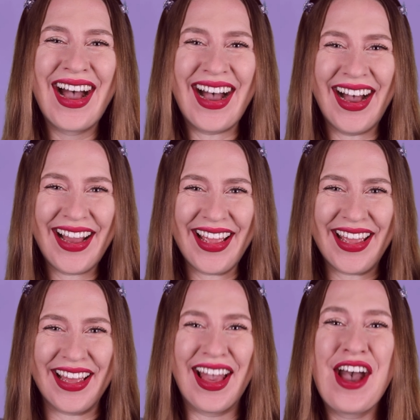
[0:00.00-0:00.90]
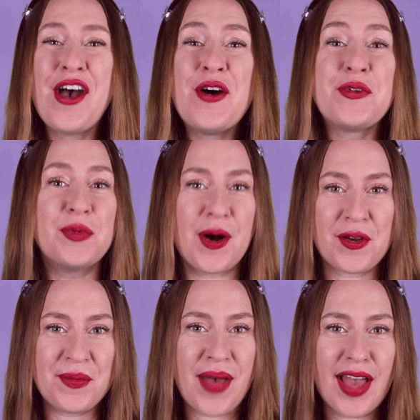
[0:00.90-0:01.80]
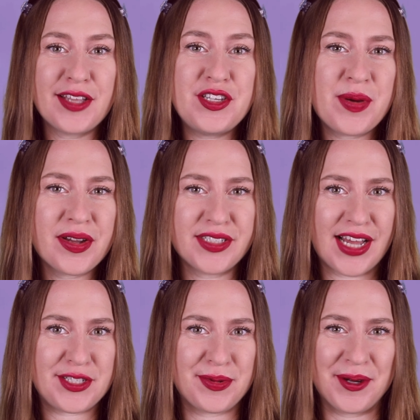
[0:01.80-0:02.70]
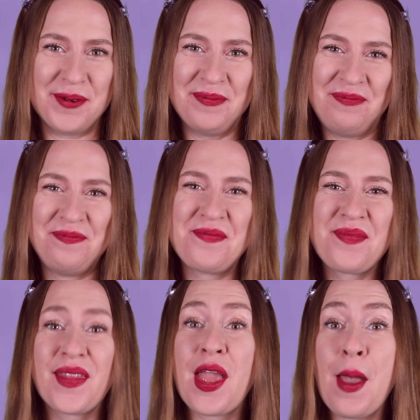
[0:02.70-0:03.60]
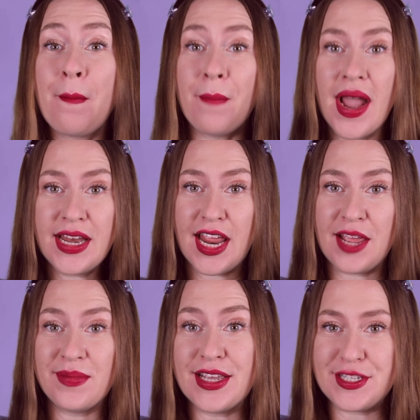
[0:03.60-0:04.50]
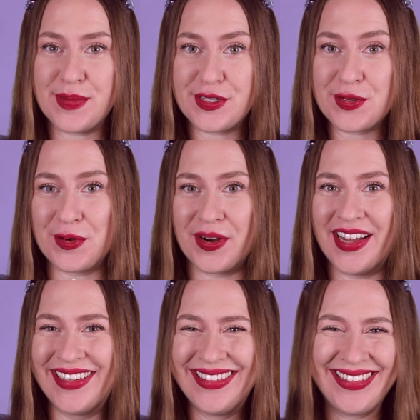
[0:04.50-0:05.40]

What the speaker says: Hi! Welcome back to our classroom. My name is Miss Cora.